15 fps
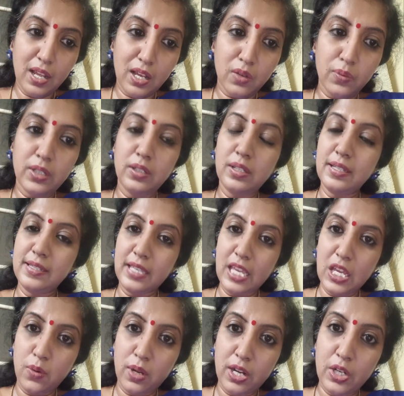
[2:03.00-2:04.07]
hour is
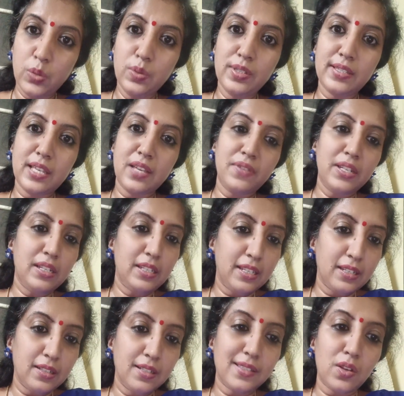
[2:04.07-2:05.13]
equivalent to seven
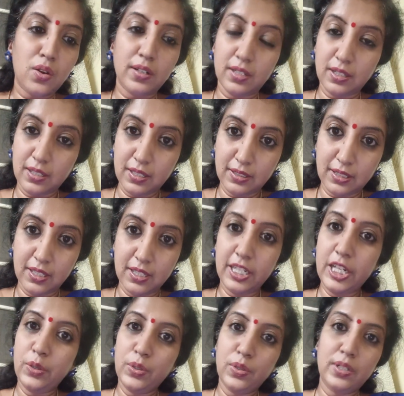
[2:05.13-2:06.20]
years on Earth
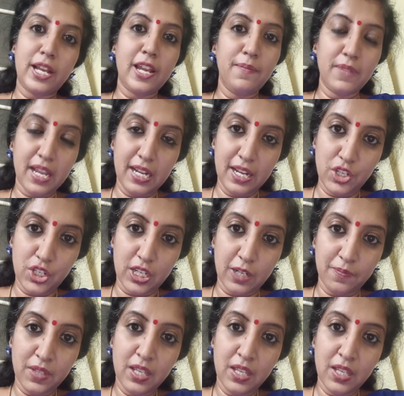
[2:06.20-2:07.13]
due to time dilation.